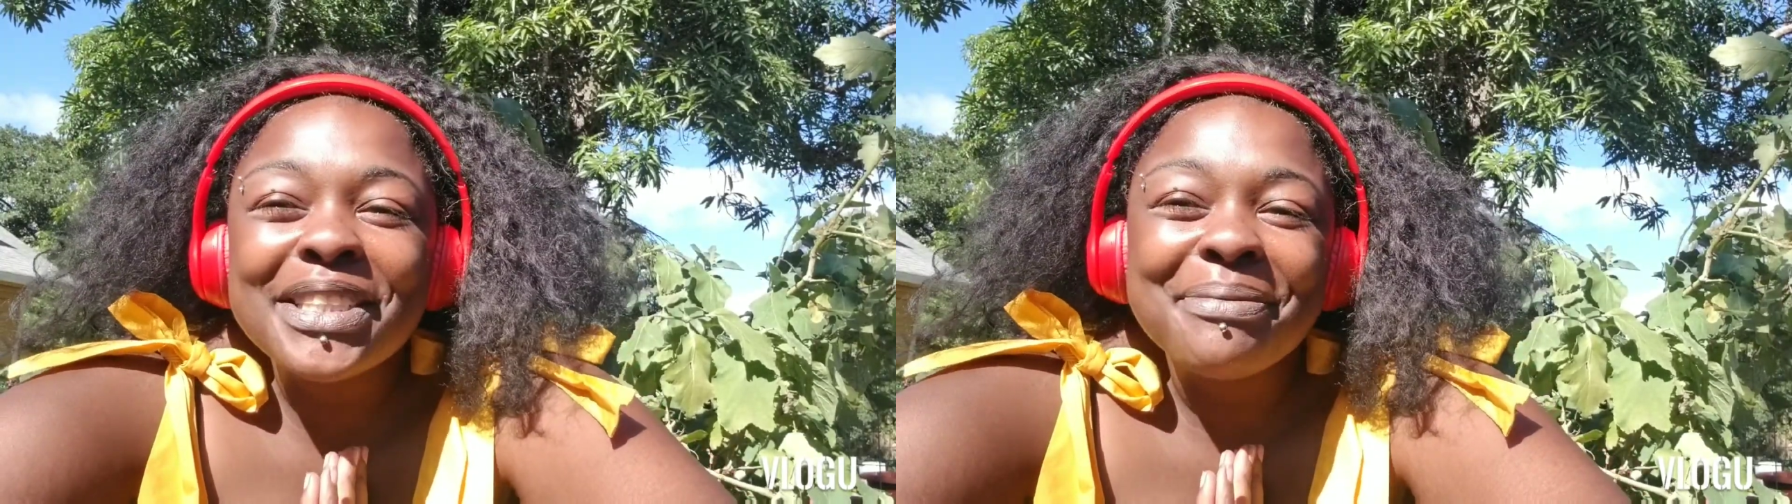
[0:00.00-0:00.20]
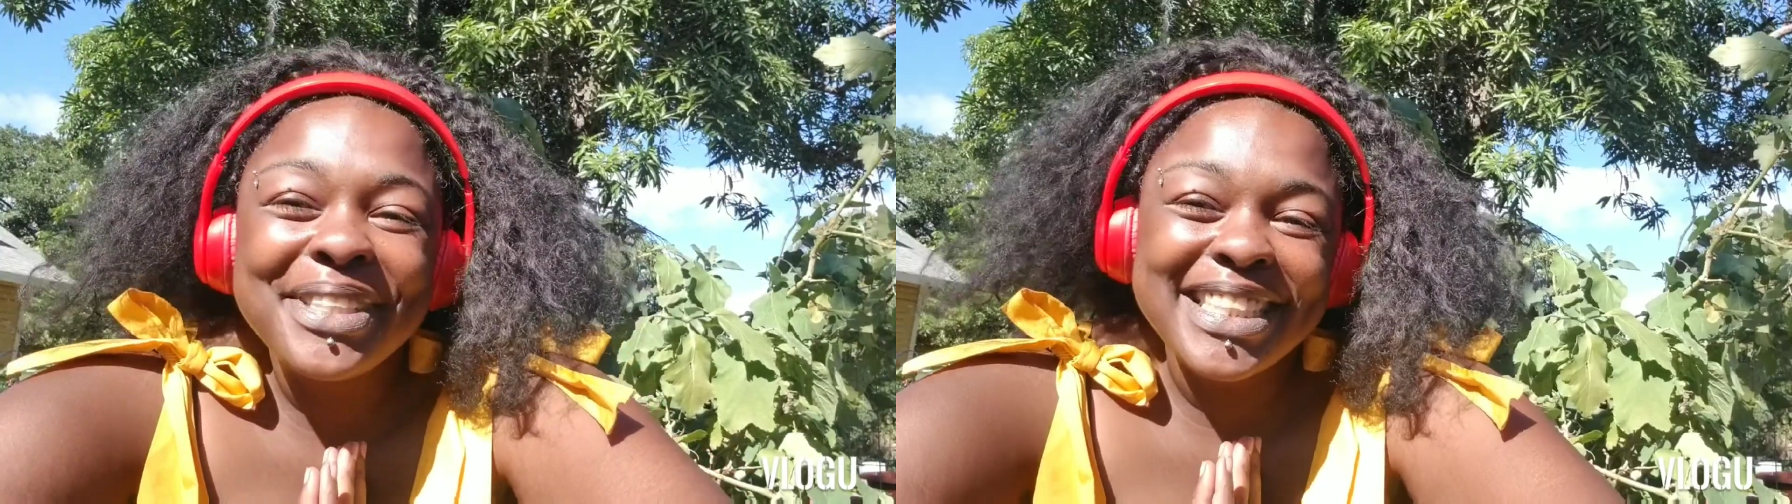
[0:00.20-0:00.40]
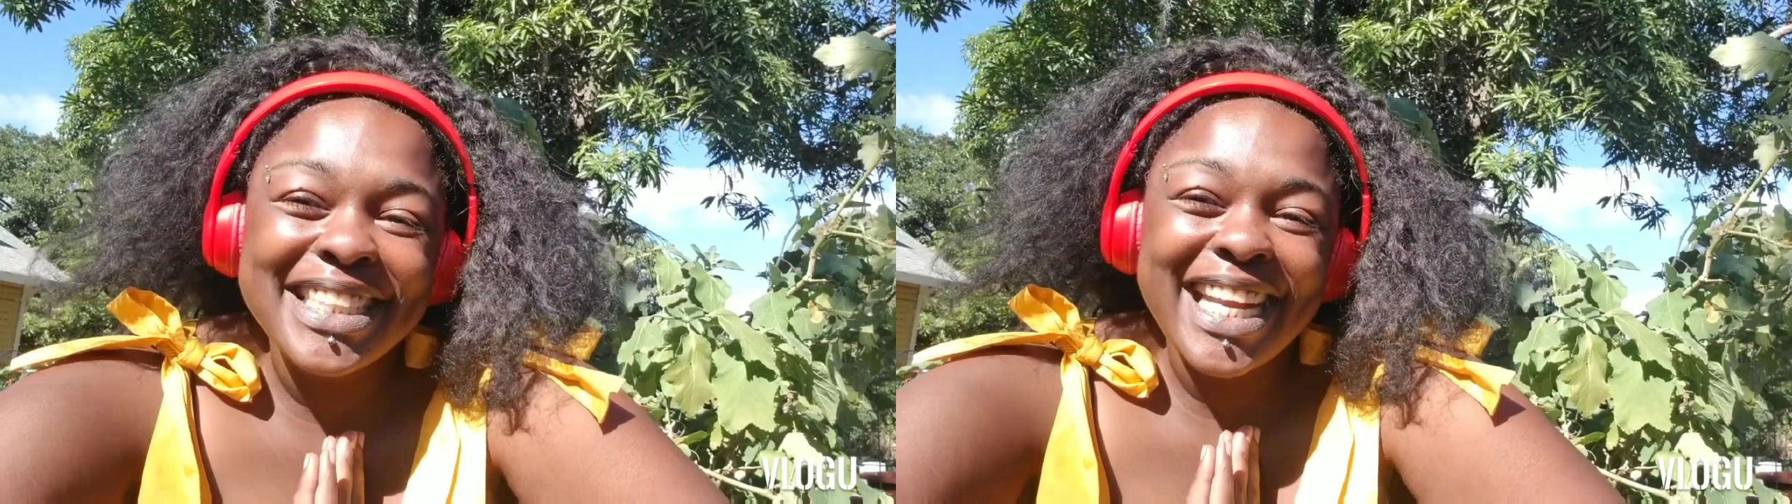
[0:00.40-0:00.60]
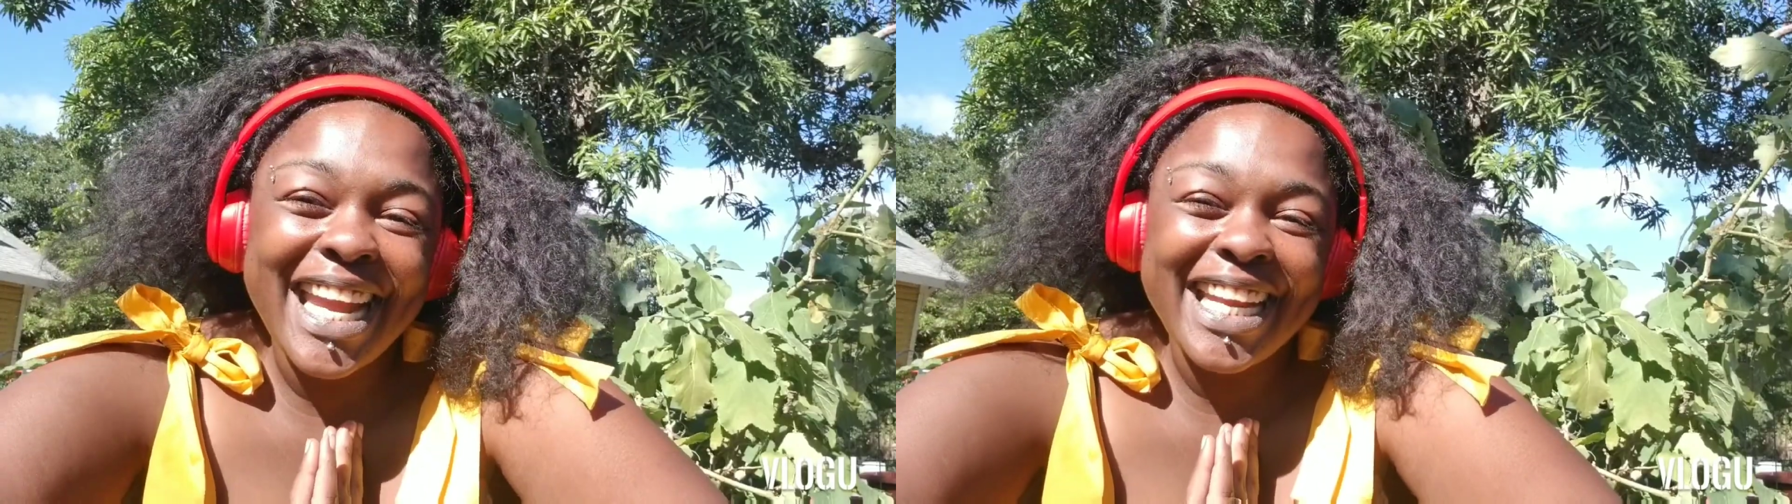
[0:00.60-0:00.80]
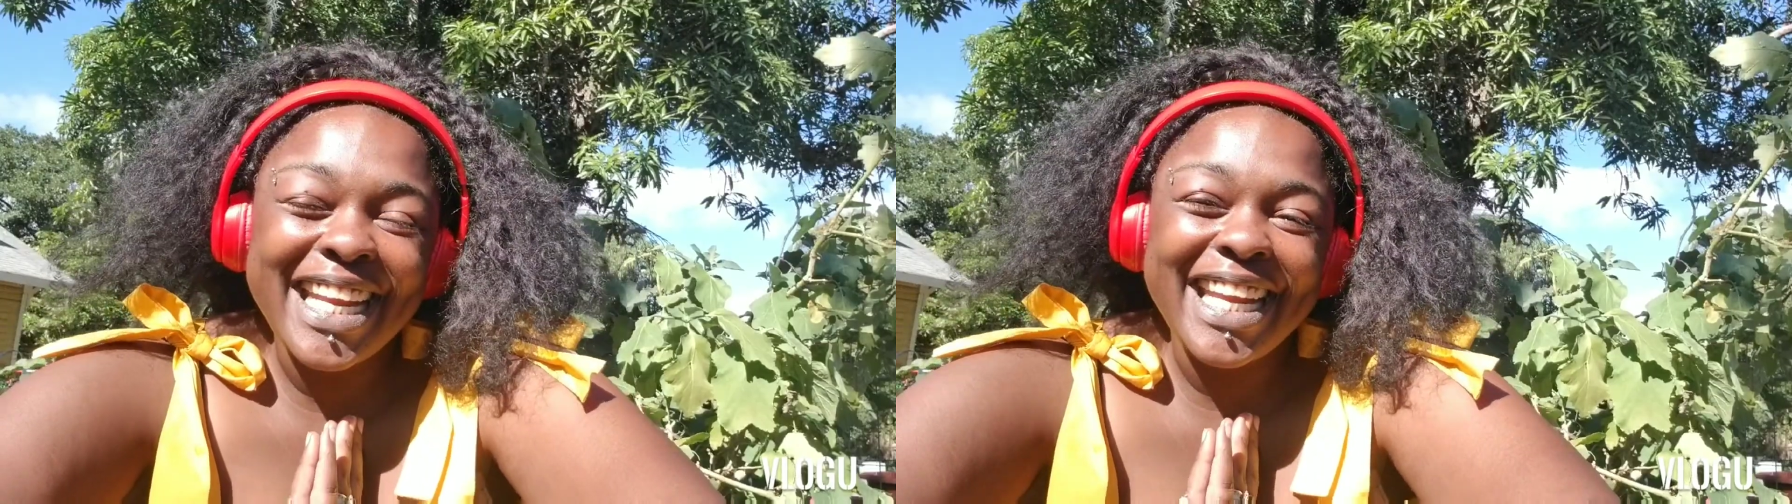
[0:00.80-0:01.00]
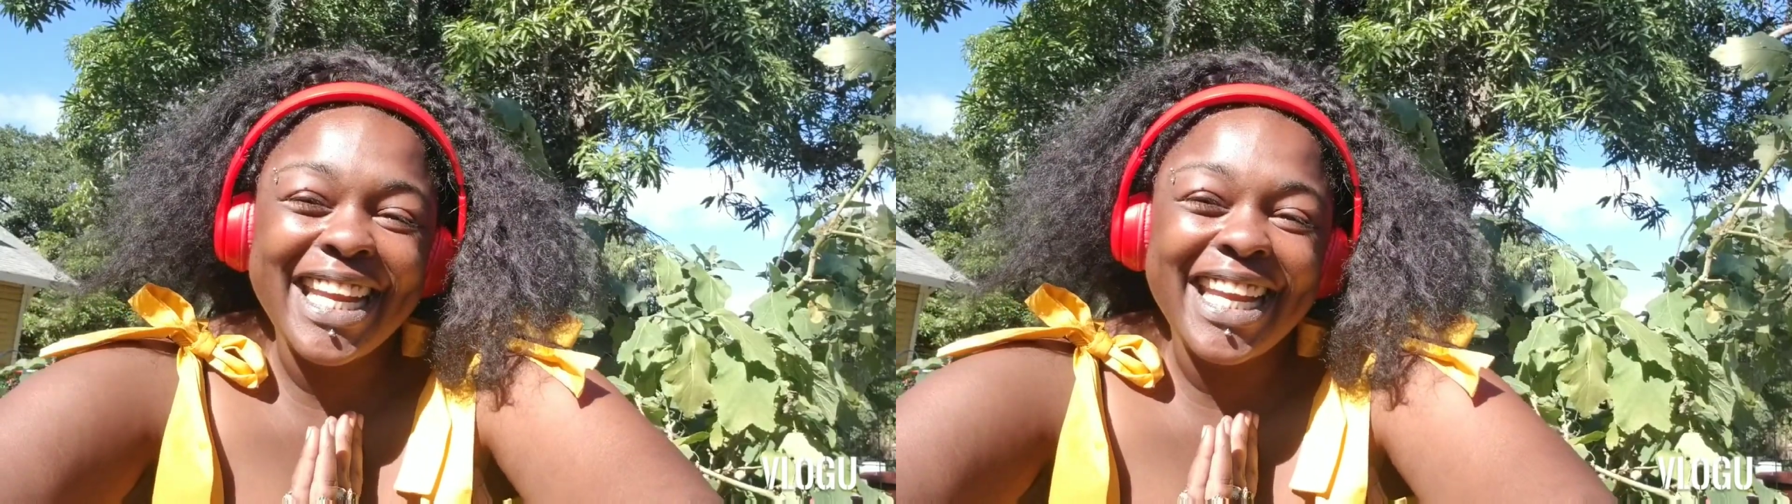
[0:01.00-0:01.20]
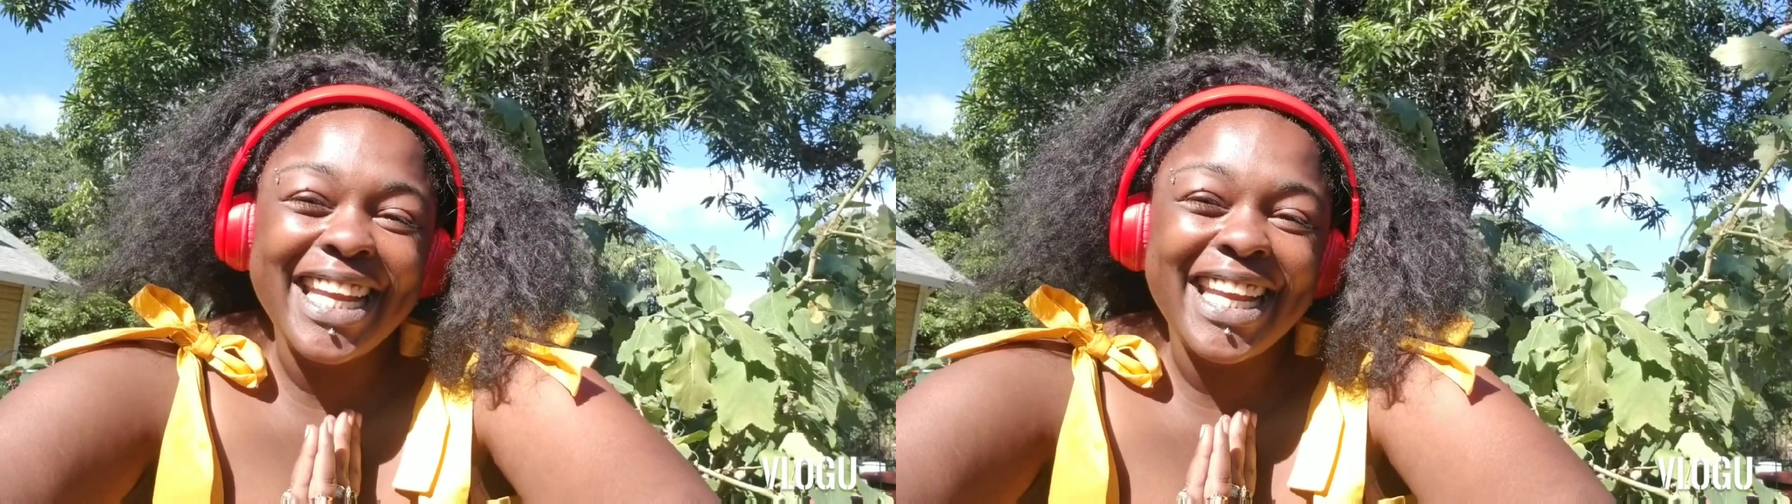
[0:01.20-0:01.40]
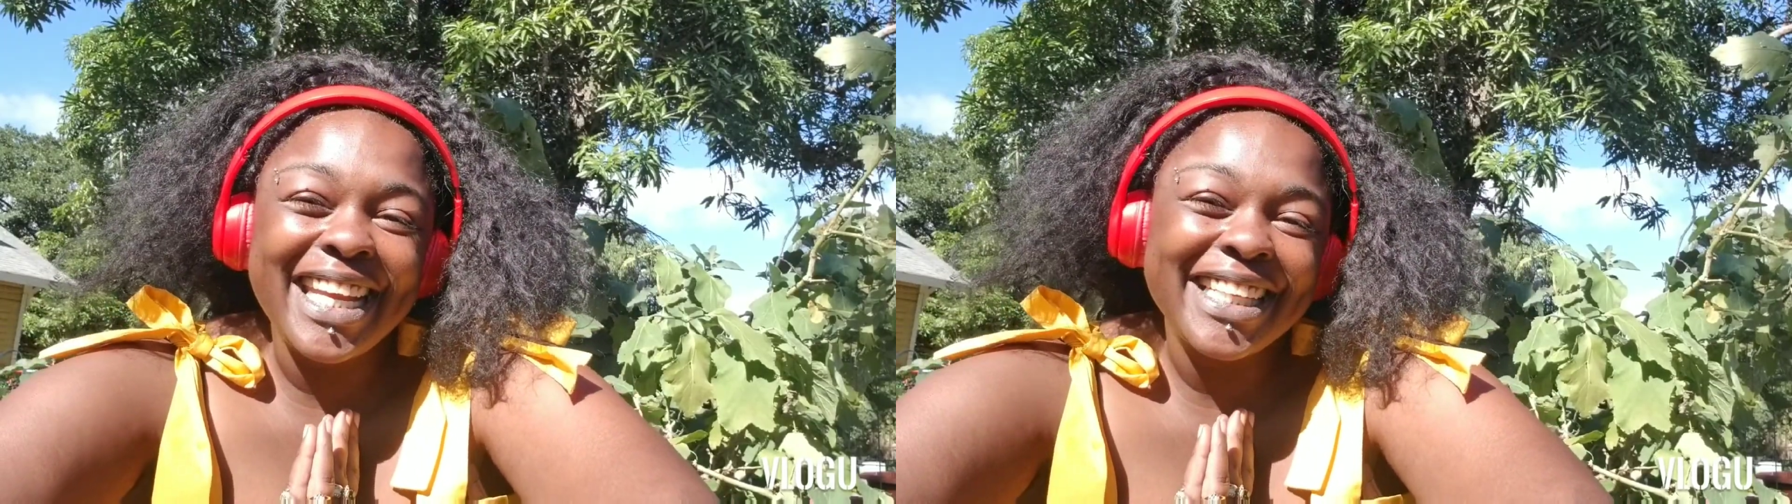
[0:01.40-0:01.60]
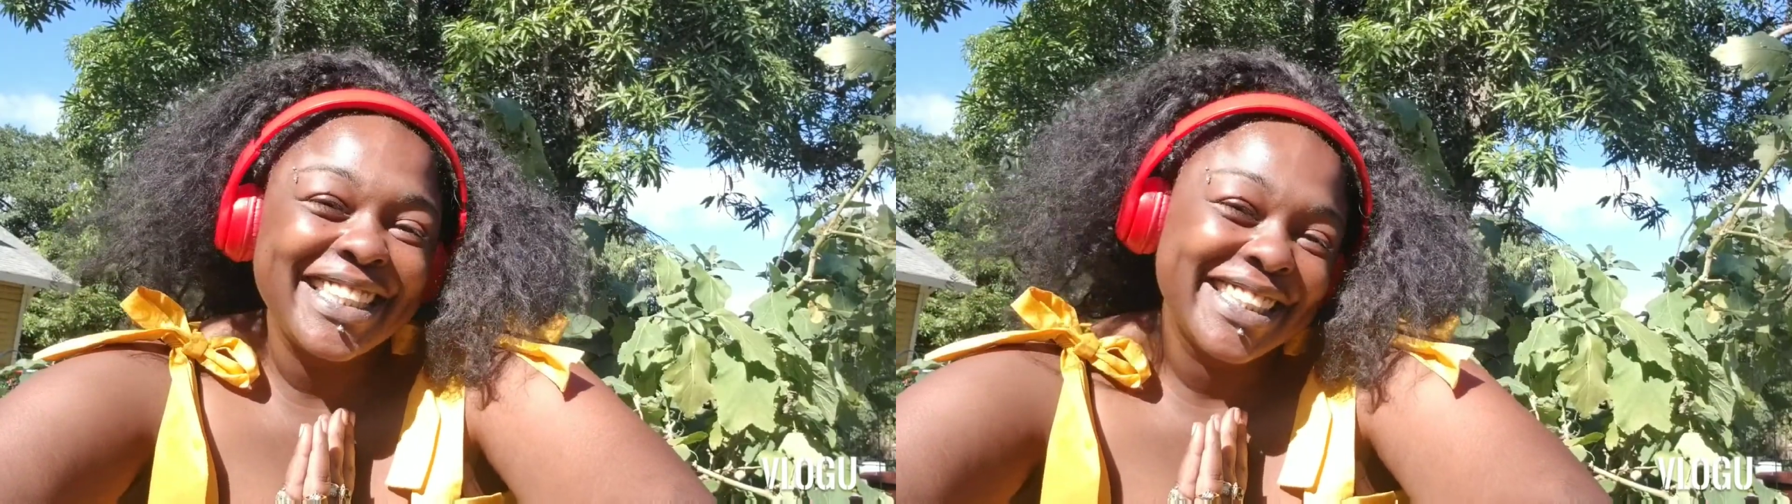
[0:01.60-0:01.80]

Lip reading: appreciated.